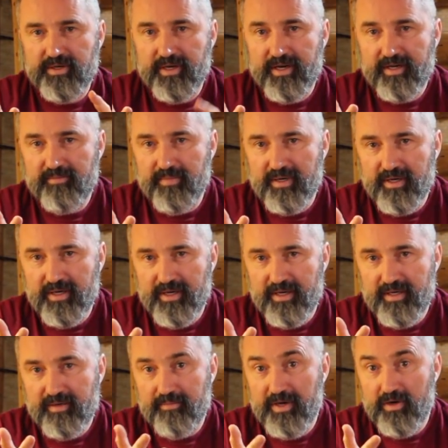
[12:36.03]
had
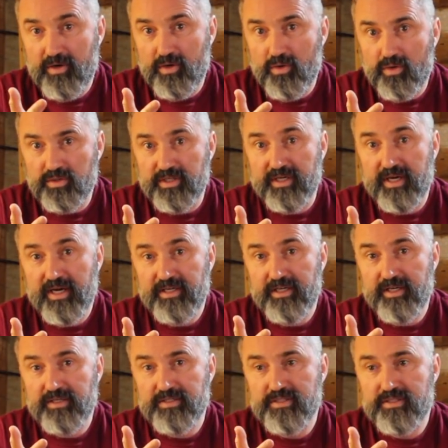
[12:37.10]
my marigold and
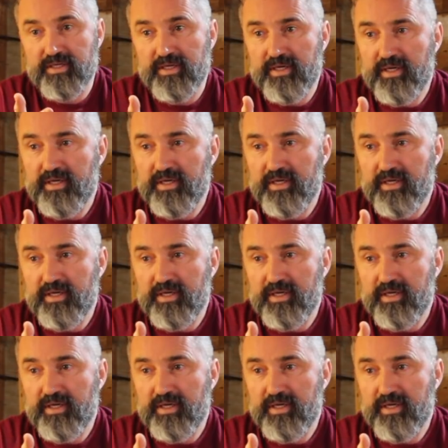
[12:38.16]
onions